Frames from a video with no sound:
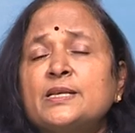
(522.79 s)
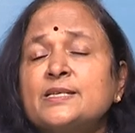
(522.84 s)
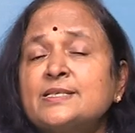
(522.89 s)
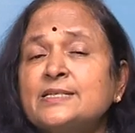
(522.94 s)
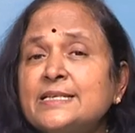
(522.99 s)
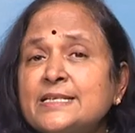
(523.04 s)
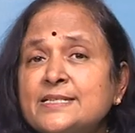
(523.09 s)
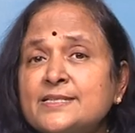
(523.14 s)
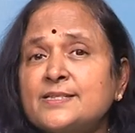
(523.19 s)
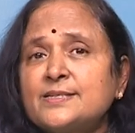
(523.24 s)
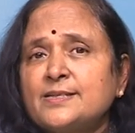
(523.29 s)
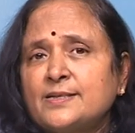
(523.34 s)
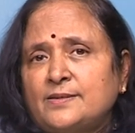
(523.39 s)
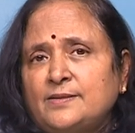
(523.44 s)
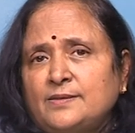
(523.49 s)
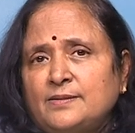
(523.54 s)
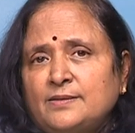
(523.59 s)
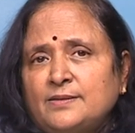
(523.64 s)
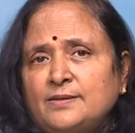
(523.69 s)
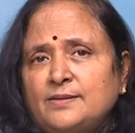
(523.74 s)
listed,
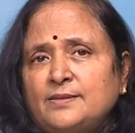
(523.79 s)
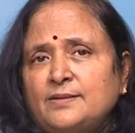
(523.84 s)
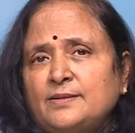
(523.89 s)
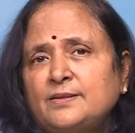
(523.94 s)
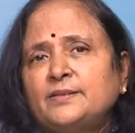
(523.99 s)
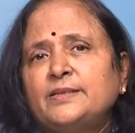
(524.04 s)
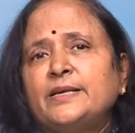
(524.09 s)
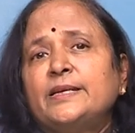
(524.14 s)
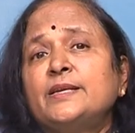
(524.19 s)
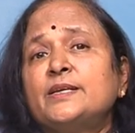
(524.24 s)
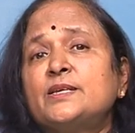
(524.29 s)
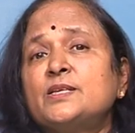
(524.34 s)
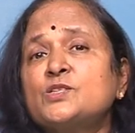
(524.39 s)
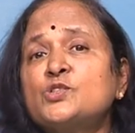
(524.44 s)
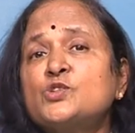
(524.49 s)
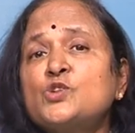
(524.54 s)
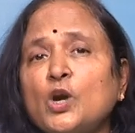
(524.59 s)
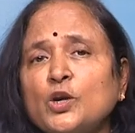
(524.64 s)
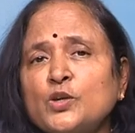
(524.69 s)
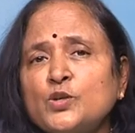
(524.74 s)
then it is
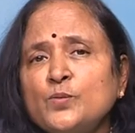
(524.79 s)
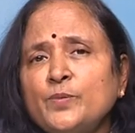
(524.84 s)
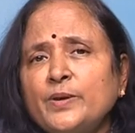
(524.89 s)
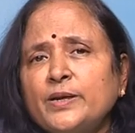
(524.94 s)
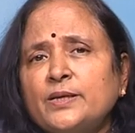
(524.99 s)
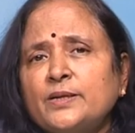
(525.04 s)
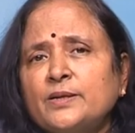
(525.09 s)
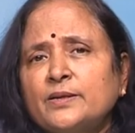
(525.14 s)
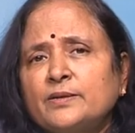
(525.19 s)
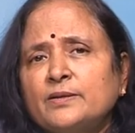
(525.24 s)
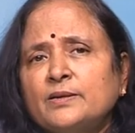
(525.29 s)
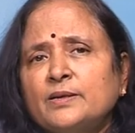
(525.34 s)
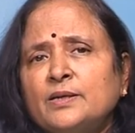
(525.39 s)
documented,